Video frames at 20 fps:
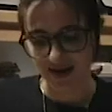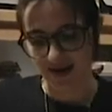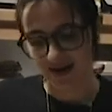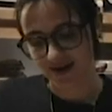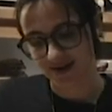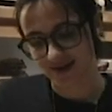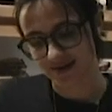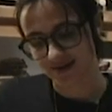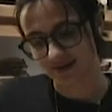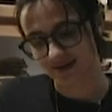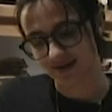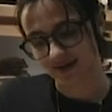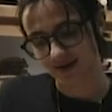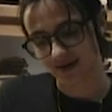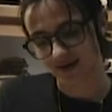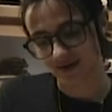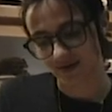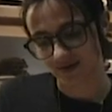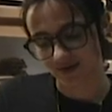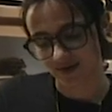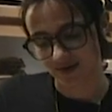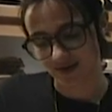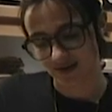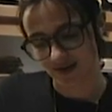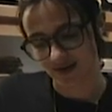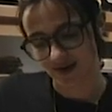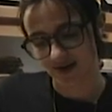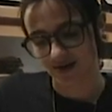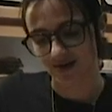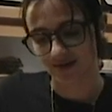and
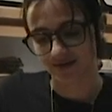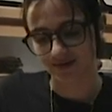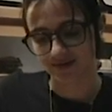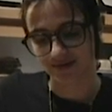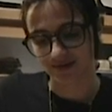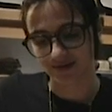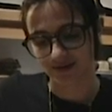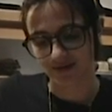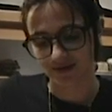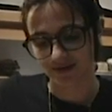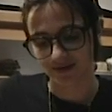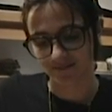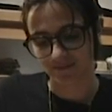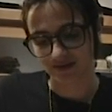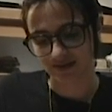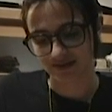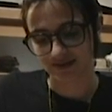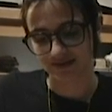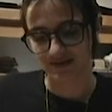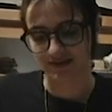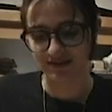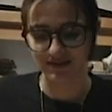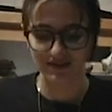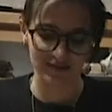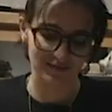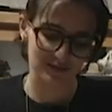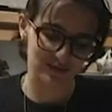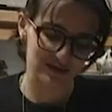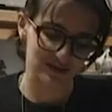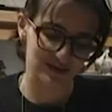yeah,
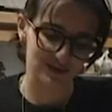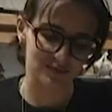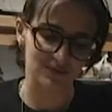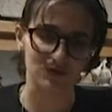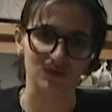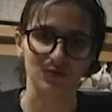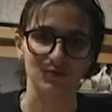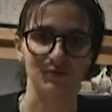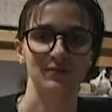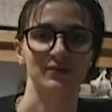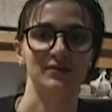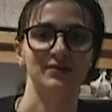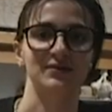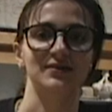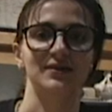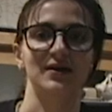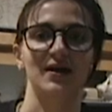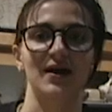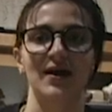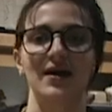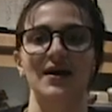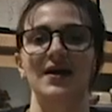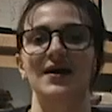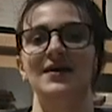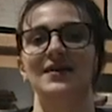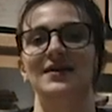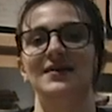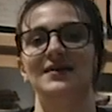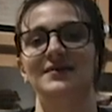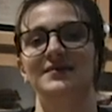it's a bit small, but
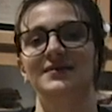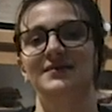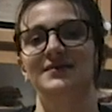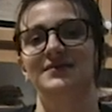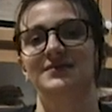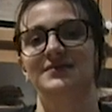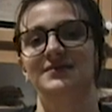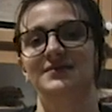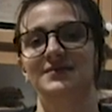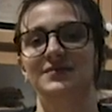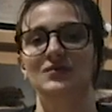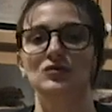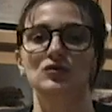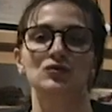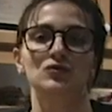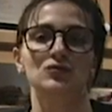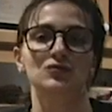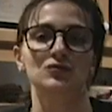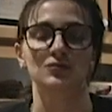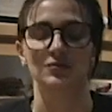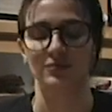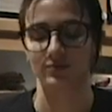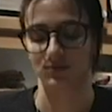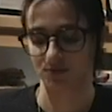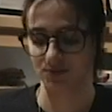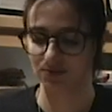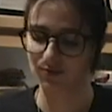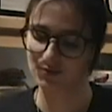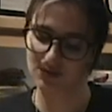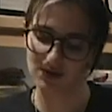I like
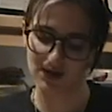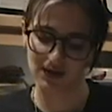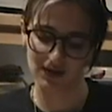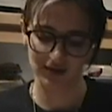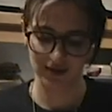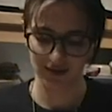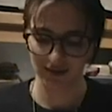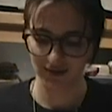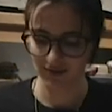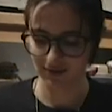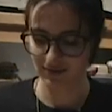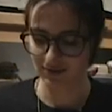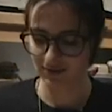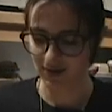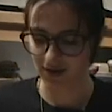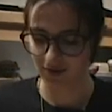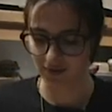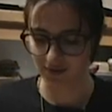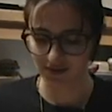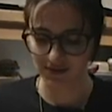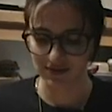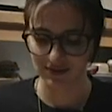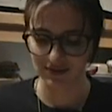it how it